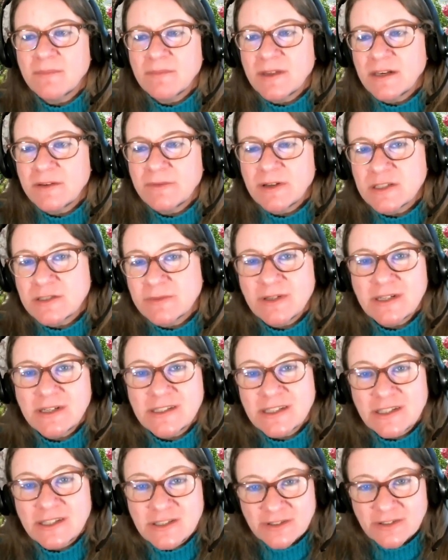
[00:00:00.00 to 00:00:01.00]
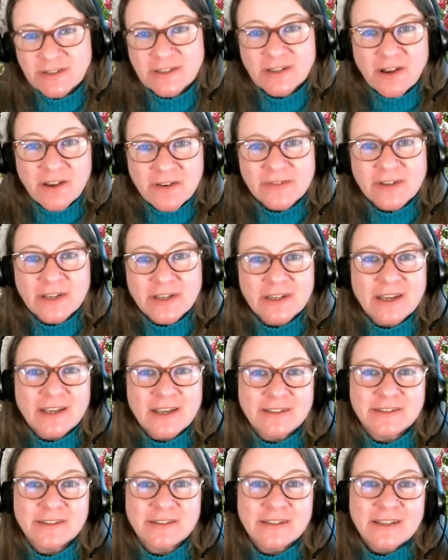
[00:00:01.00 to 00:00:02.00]
Anyway, she wanted to enter the convent,
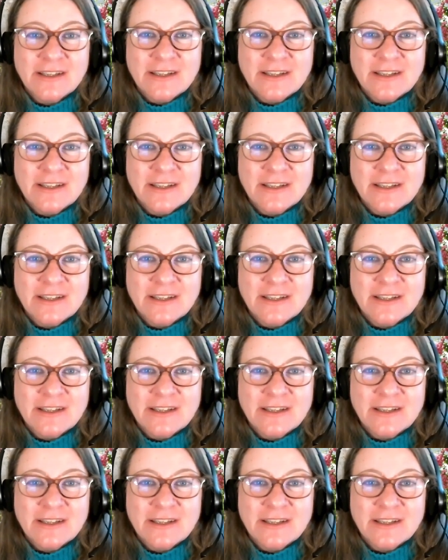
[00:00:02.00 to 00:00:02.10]
and